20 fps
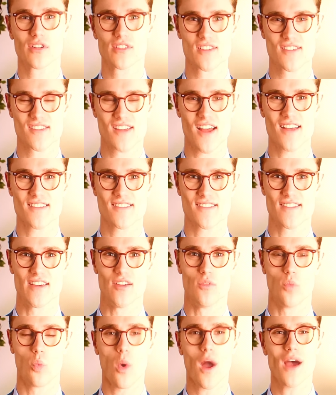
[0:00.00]
discuss the
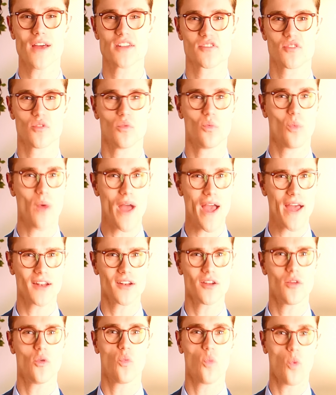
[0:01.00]
what, when,
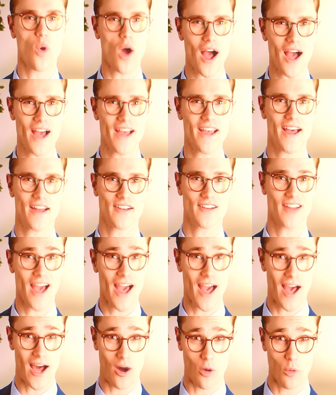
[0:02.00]
why, and
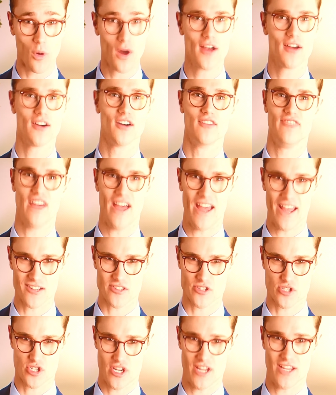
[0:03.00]
how of
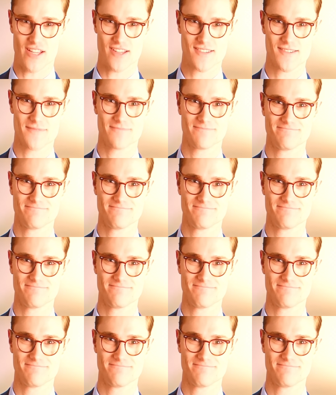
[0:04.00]
handshakes.